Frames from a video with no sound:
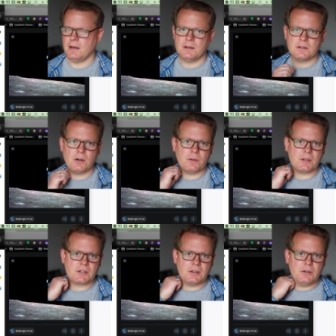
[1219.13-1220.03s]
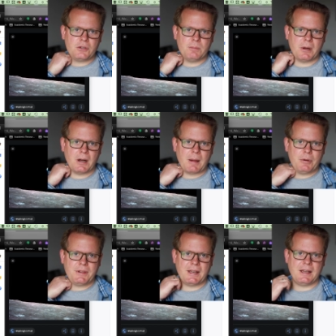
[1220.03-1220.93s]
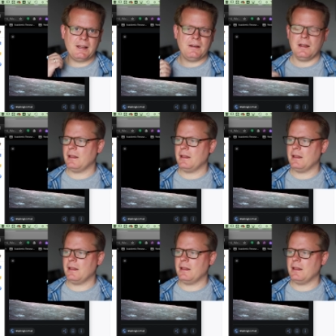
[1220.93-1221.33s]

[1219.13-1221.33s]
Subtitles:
So the solution part, I put that in,